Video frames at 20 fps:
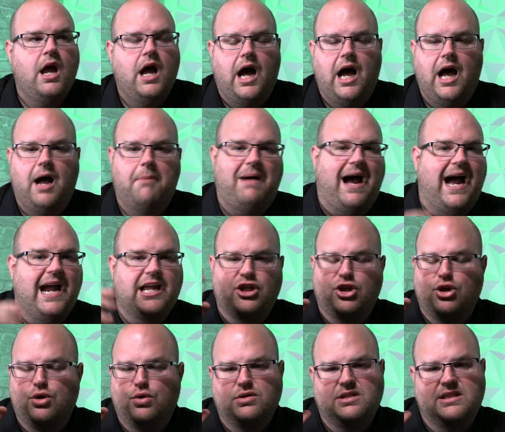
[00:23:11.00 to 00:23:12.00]
I
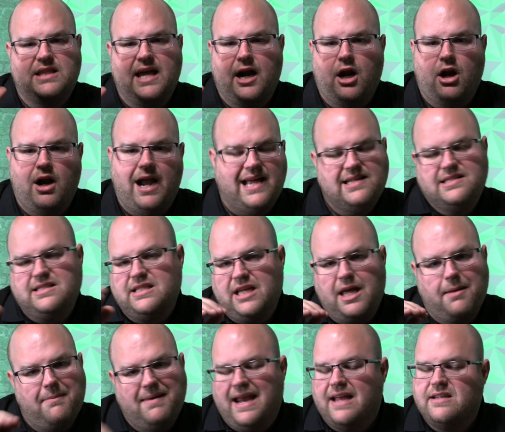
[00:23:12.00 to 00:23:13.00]
use their
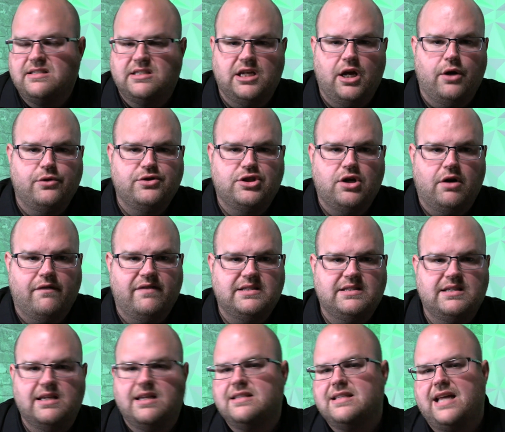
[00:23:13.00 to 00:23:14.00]
SEM and SEO
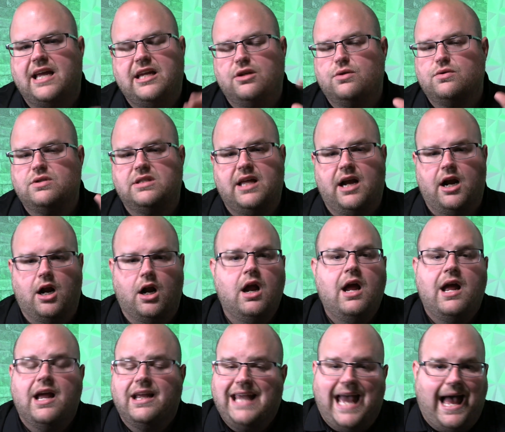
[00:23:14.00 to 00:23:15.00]
services. I use their
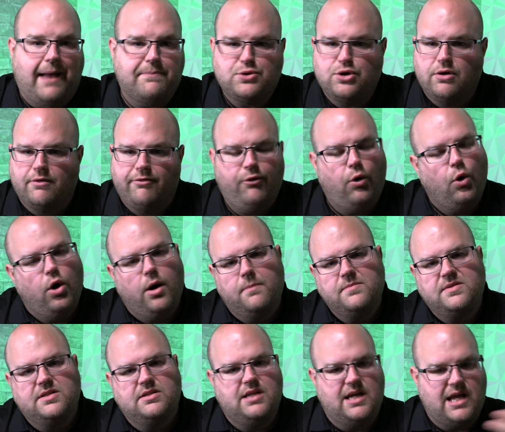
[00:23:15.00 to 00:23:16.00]
capture
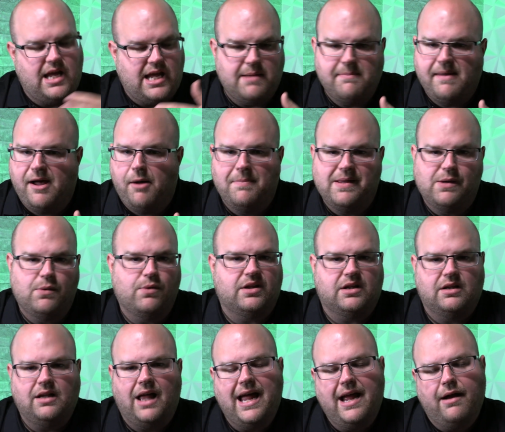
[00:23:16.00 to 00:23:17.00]
forms to email me with
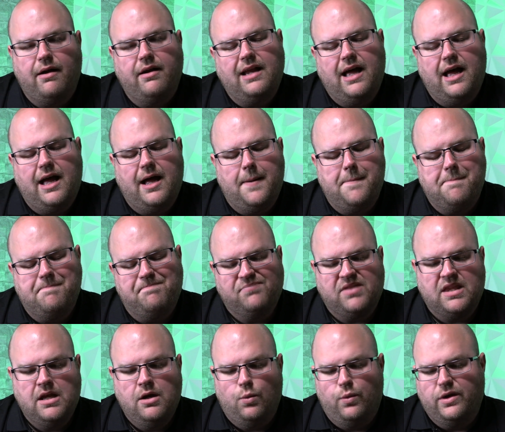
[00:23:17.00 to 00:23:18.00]
client
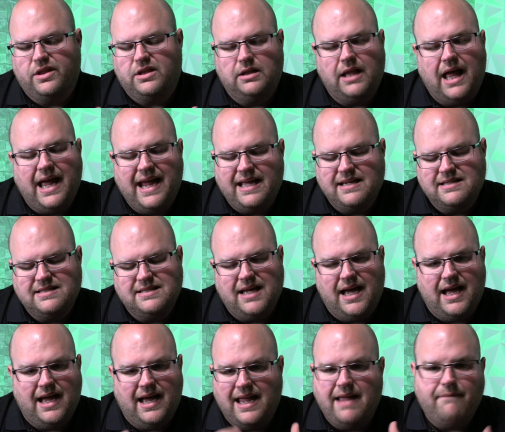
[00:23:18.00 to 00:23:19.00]

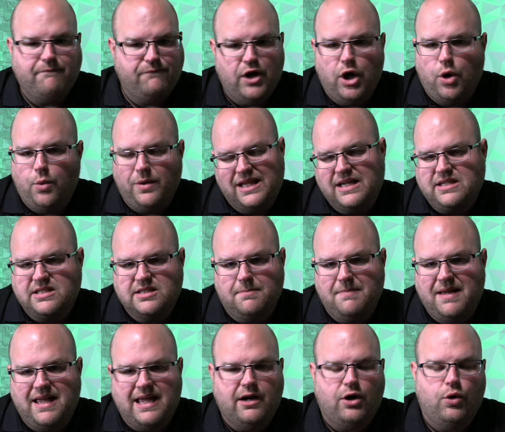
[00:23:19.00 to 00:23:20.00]
info when they
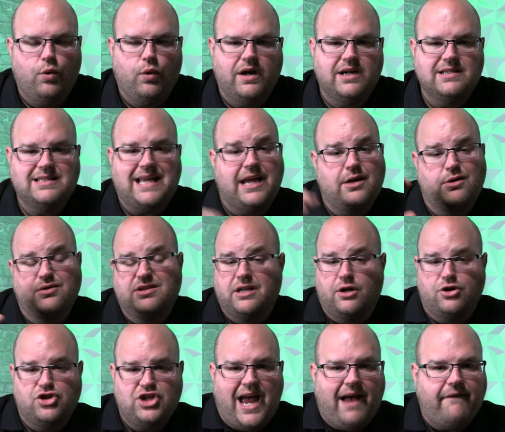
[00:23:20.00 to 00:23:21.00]
submit inquiries. I use
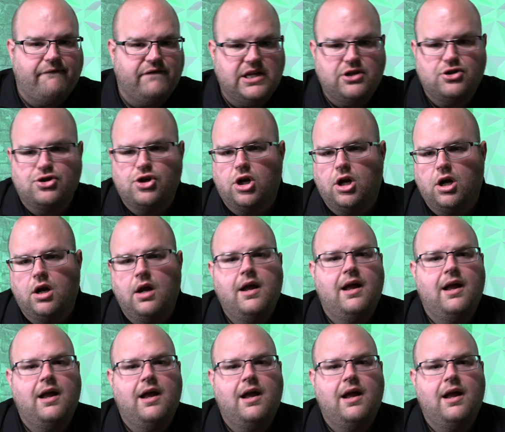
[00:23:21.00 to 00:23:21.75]
their chat feature.